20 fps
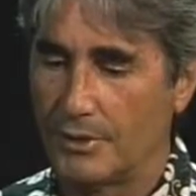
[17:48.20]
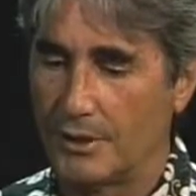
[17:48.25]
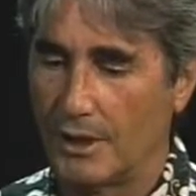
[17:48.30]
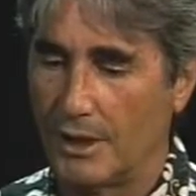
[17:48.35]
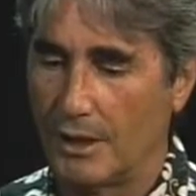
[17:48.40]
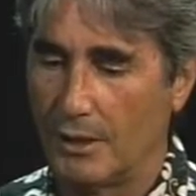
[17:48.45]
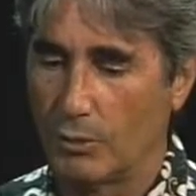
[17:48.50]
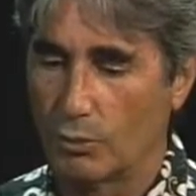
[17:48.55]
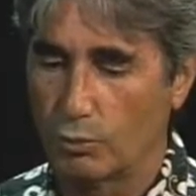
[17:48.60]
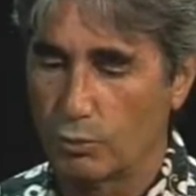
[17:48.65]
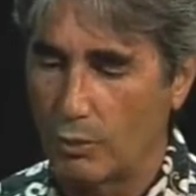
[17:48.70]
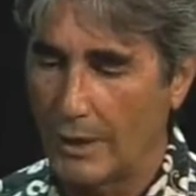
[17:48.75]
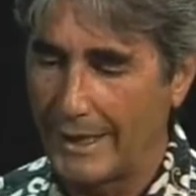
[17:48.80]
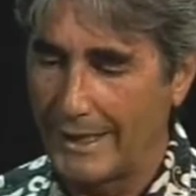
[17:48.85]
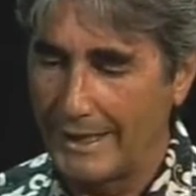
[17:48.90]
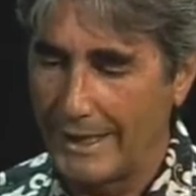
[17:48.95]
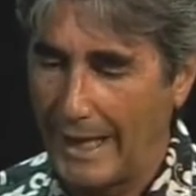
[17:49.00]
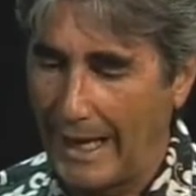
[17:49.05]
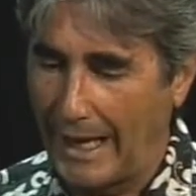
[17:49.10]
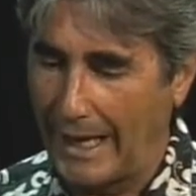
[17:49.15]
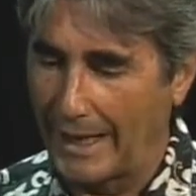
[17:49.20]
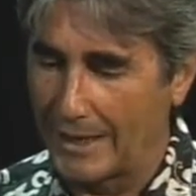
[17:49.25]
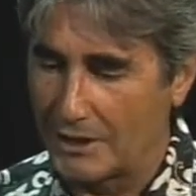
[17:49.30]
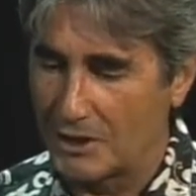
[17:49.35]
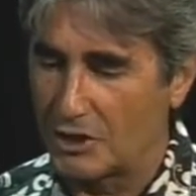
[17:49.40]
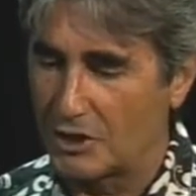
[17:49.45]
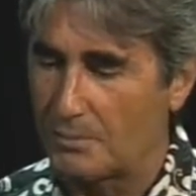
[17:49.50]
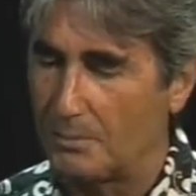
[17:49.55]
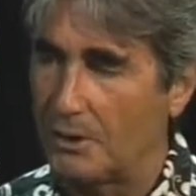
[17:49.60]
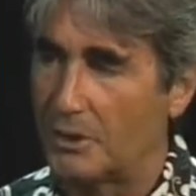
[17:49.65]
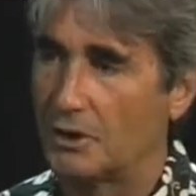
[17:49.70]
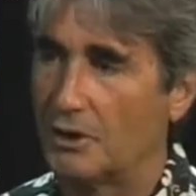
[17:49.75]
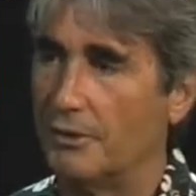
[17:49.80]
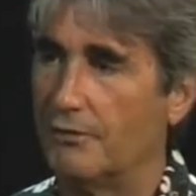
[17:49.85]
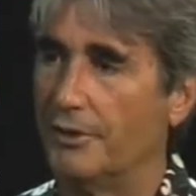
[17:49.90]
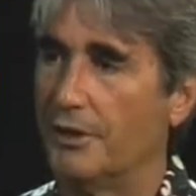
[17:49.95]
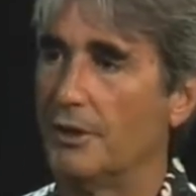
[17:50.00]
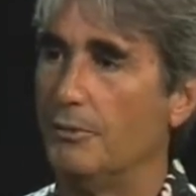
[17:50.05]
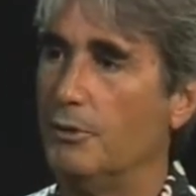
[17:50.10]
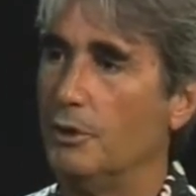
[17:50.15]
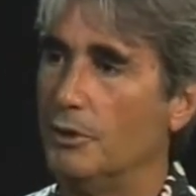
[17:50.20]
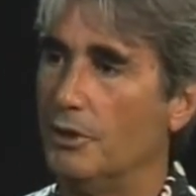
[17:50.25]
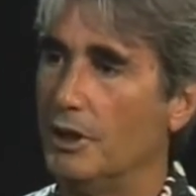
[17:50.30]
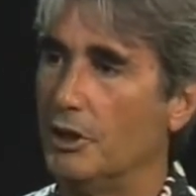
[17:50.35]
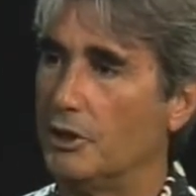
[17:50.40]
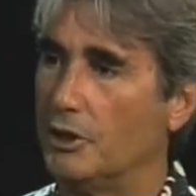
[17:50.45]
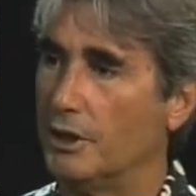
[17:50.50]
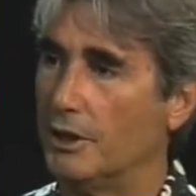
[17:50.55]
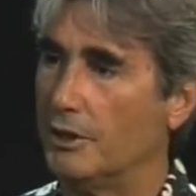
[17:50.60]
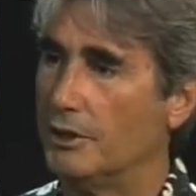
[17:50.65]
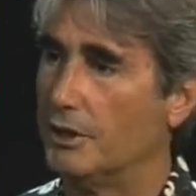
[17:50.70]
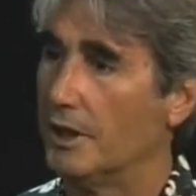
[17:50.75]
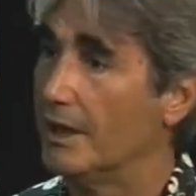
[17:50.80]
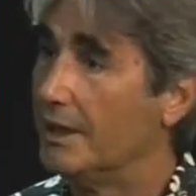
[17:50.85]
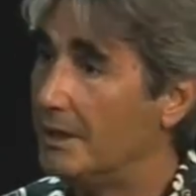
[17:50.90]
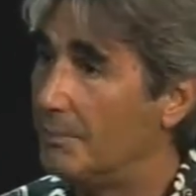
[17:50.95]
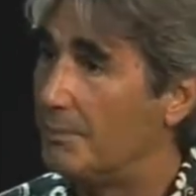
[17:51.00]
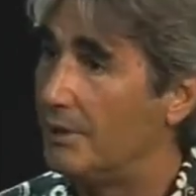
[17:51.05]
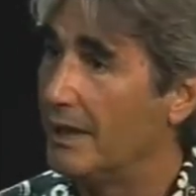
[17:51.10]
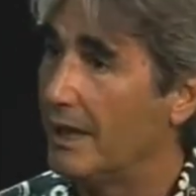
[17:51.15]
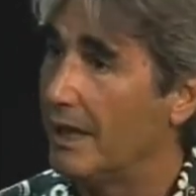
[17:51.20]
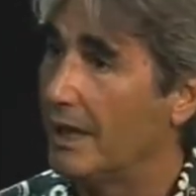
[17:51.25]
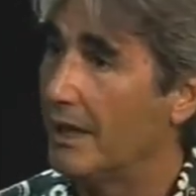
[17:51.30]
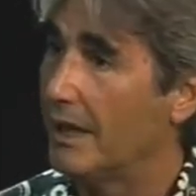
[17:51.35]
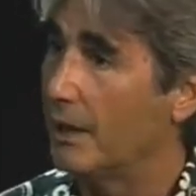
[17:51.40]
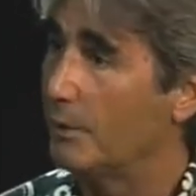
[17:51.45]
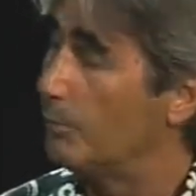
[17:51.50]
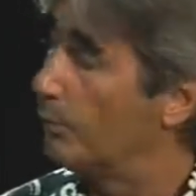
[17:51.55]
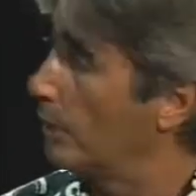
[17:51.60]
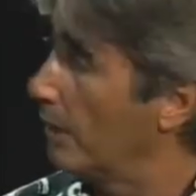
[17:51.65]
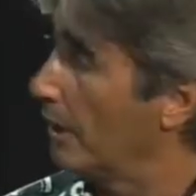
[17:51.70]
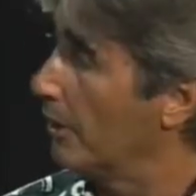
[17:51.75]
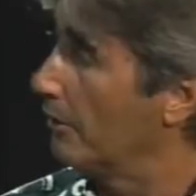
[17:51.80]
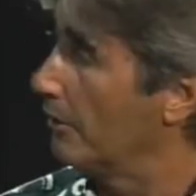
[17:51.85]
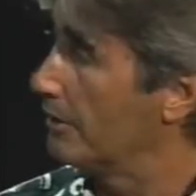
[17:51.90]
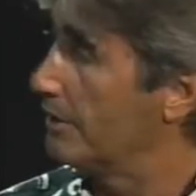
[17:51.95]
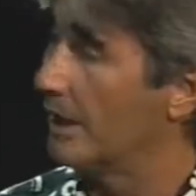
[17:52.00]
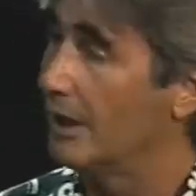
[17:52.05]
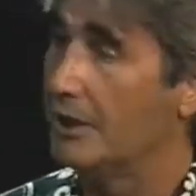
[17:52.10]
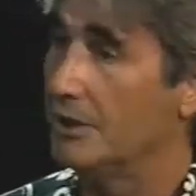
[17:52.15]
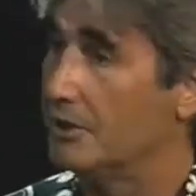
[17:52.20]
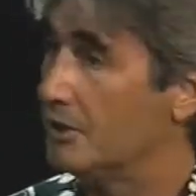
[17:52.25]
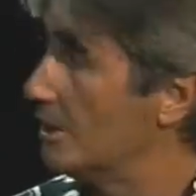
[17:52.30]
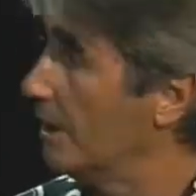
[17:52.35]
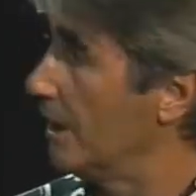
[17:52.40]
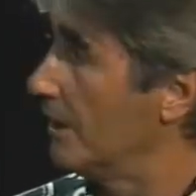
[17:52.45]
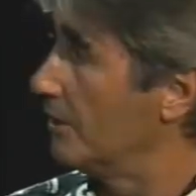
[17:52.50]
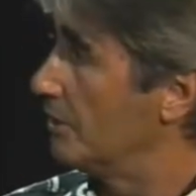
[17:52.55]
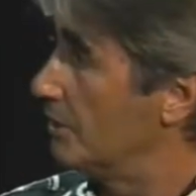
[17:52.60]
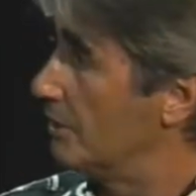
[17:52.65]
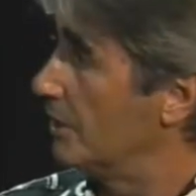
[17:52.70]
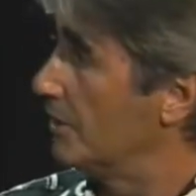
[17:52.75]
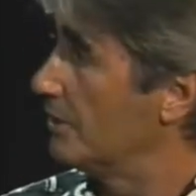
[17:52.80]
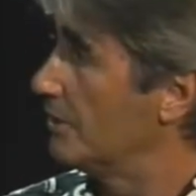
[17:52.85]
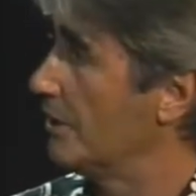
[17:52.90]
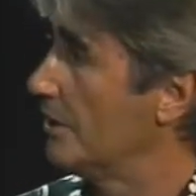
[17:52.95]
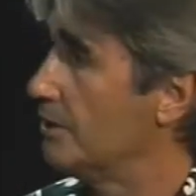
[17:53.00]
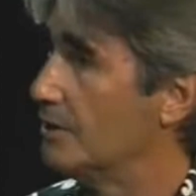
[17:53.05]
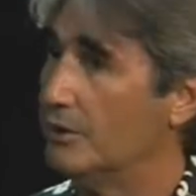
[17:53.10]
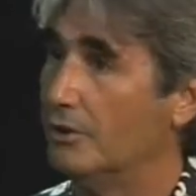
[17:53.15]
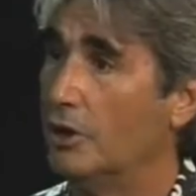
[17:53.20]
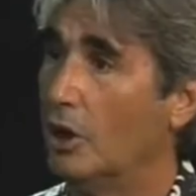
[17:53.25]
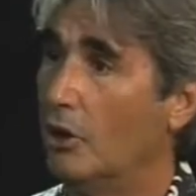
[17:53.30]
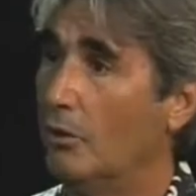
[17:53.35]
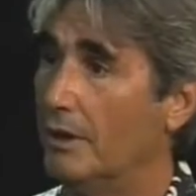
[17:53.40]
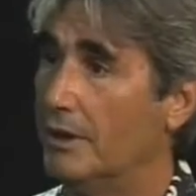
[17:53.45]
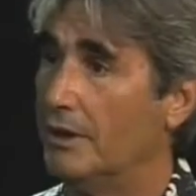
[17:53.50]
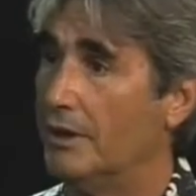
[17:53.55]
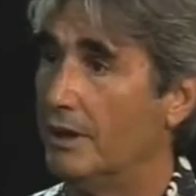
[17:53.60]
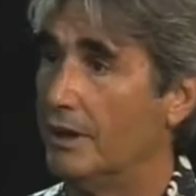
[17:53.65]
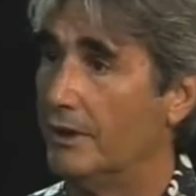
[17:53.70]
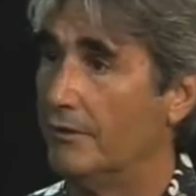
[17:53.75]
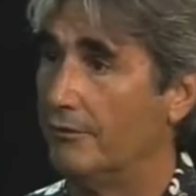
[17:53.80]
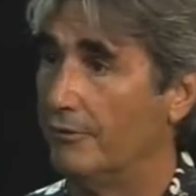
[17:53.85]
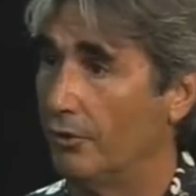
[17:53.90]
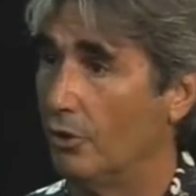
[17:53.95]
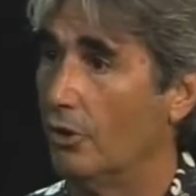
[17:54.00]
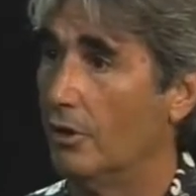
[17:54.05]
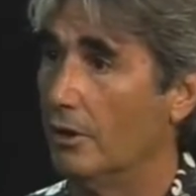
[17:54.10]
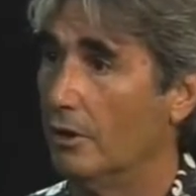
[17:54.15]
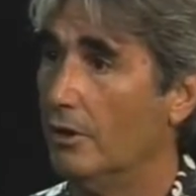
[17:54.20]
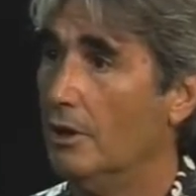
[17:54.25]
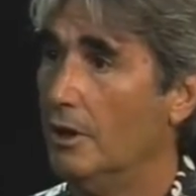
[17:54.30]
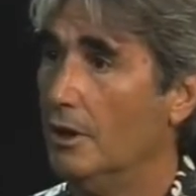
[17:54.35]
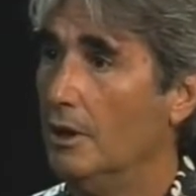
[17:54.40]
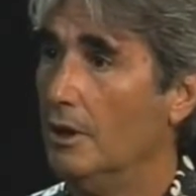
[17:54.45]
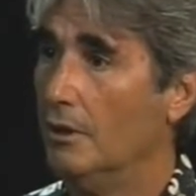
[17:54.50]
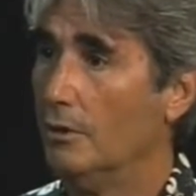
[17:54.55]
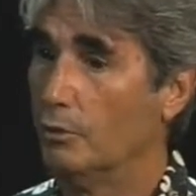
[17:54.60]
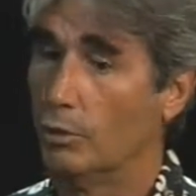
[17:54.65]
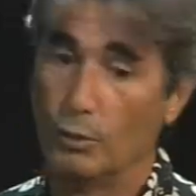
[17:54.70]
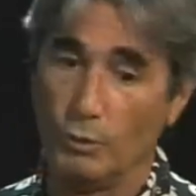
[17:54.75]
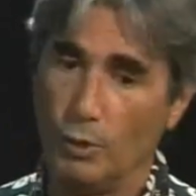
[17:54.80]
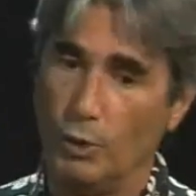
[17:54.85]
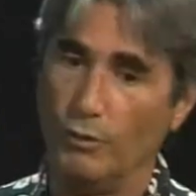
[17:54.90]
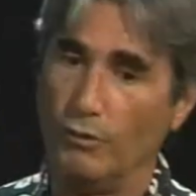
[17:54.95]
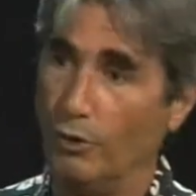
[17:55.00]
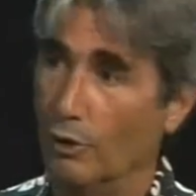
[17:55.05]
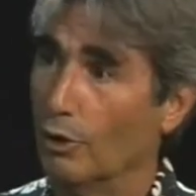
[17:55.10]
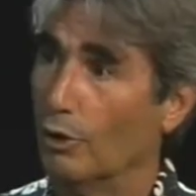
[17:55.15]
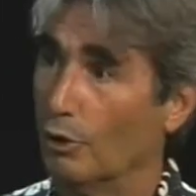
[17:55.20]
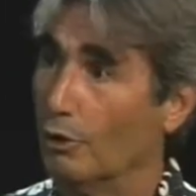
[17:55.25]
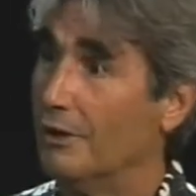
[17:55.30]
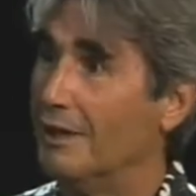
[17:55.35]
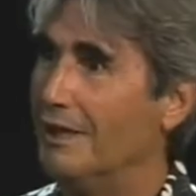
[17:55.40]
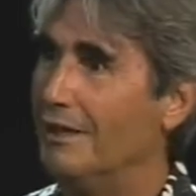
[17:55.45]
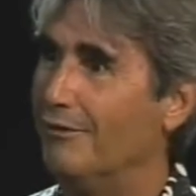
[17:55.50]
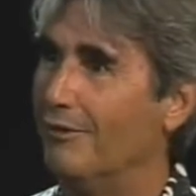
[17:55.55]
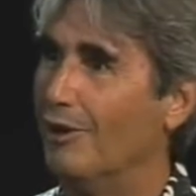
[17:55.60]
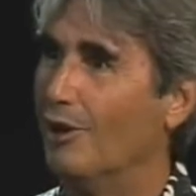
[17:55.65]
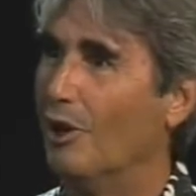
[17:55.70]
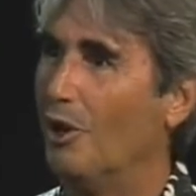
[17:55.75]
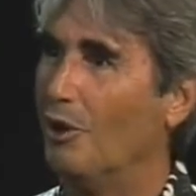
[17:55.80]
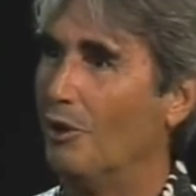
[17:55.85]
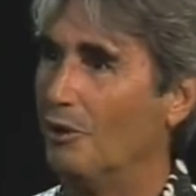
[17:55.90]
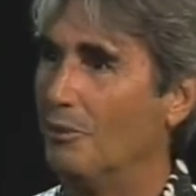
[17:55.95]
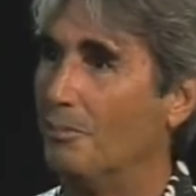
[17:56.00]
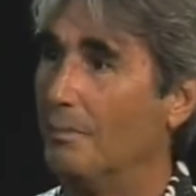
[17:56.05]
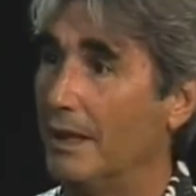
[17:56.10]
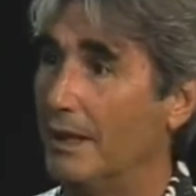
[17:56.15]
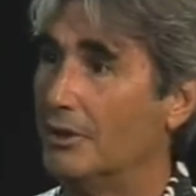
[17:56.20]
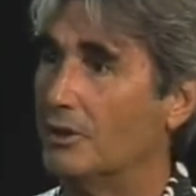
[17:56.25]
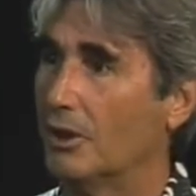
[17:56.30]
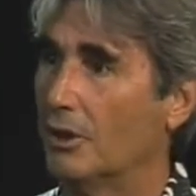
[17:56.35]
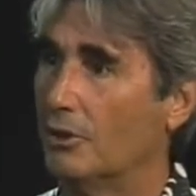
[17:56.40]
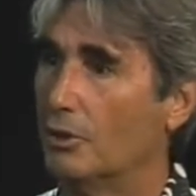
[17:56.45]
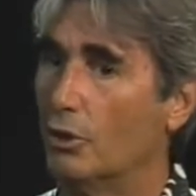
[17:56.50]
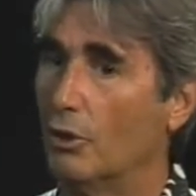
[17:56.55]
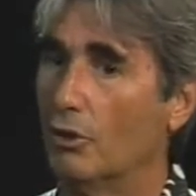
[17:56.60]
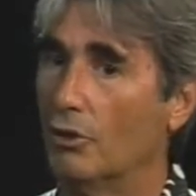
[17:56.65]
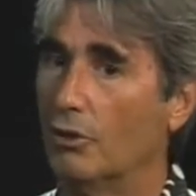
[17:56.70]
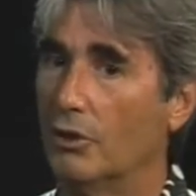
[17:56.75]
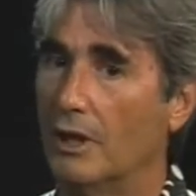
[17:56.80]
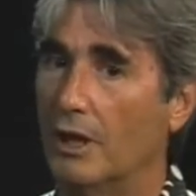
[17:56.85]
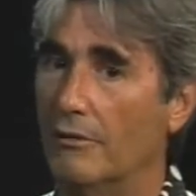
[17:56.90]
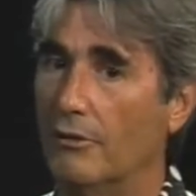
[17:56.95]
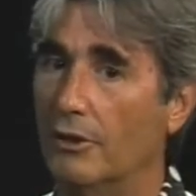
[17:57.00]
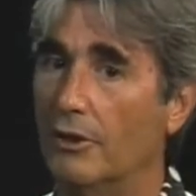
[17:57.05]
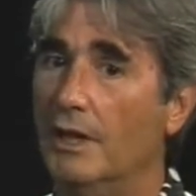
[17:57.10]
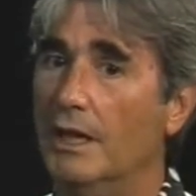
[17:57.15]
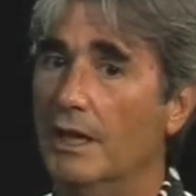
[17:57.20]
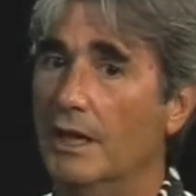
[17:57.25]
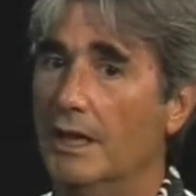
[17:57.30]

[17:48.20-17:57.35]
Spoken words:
right at specific munitions, EPA had prioritized sites just as NOAA did for removal or leave alone based on coral cover.